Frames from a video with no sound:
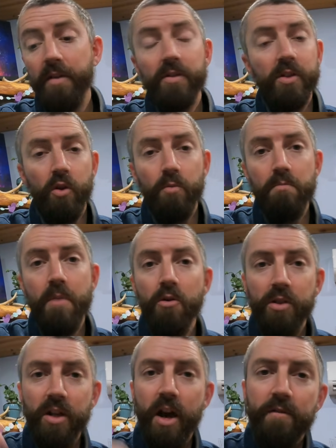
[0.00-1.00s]
So
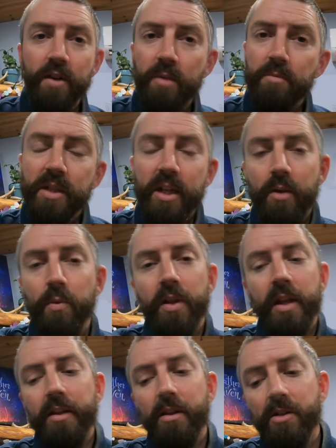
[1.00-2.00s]
most often I'm sticking with
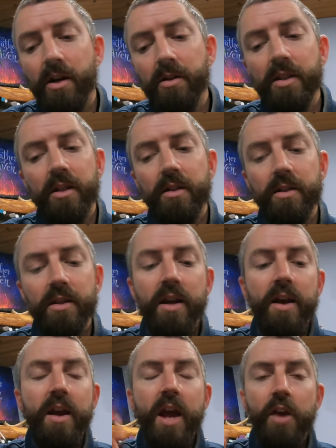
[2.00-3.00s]
like the tungstens
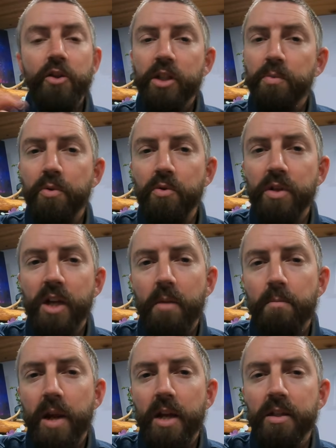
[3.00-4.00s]
and the spoon
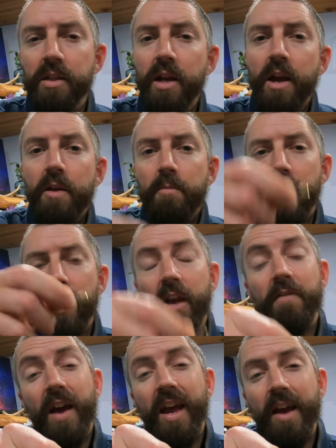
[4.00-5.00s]
type baits. But
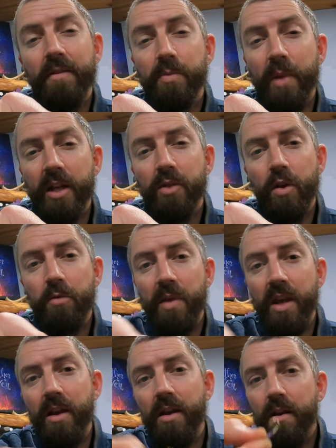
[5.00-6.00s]
if I have spikes with
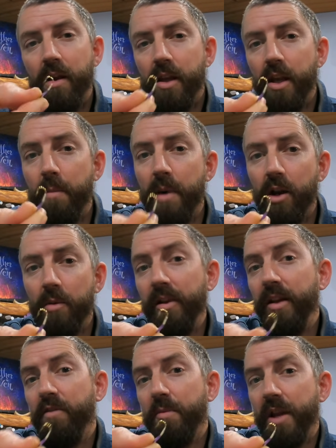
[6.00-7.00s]
me, you better
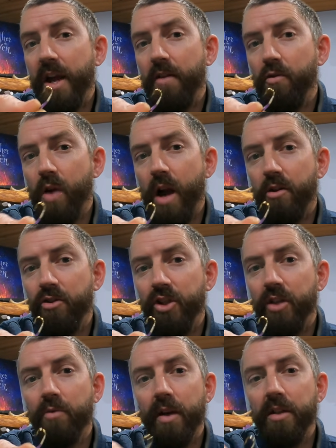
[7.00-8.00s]
believe I'm gonna have a rocker
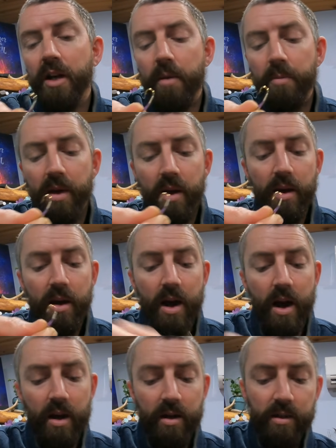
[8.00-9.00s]
jig rigged up
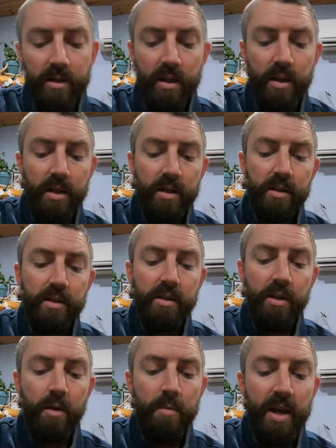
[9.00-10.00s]
because it
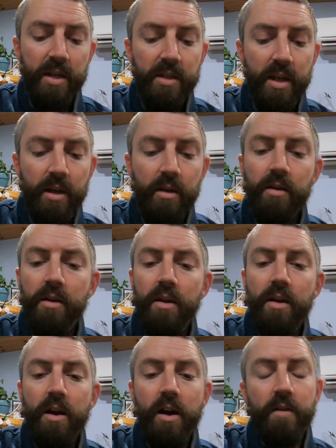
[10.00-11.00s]
is amazing.
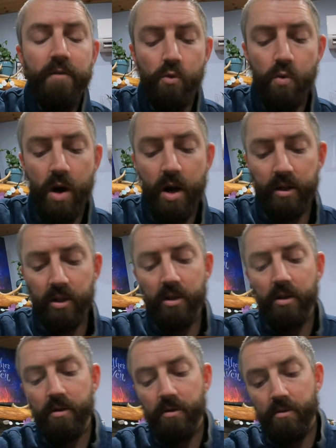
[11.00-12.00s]
If you
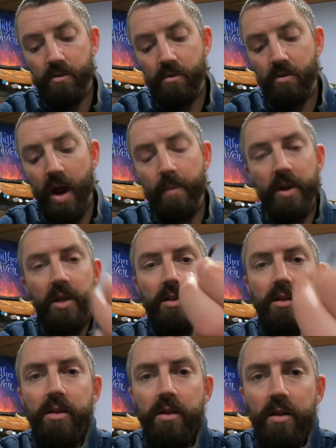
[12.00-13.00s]
want
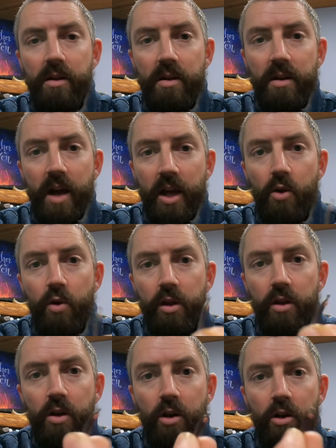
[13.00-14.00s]
crappies, I go with
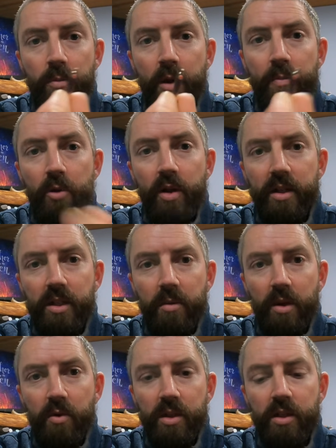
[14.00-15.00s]
the darker purple and
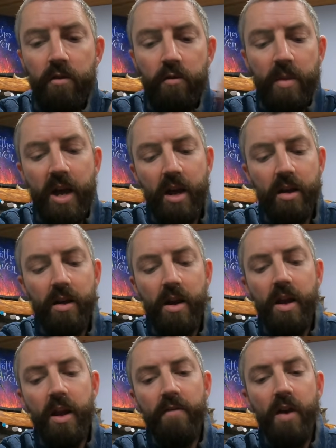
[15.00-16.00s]
something with silverback.
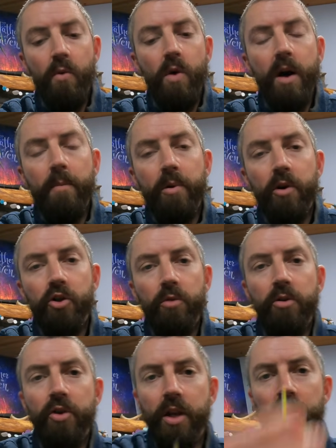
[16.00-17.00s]
If I want perch or
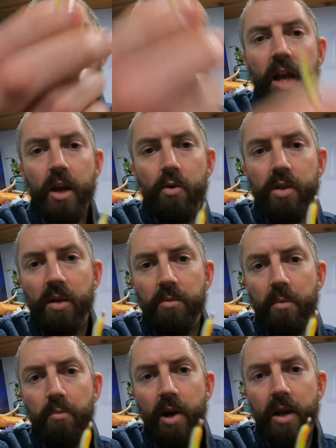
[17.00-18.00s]
bluegills, I go with
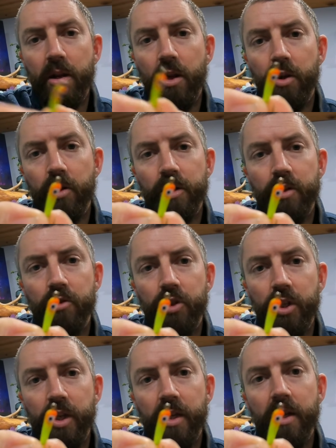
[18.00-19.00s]
something bright colored
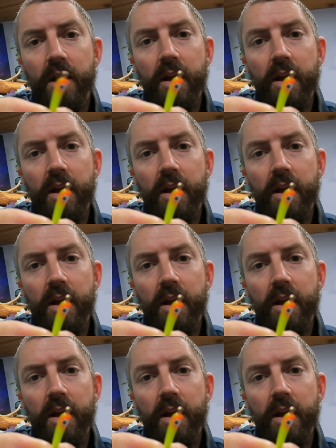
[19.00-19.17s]
usually.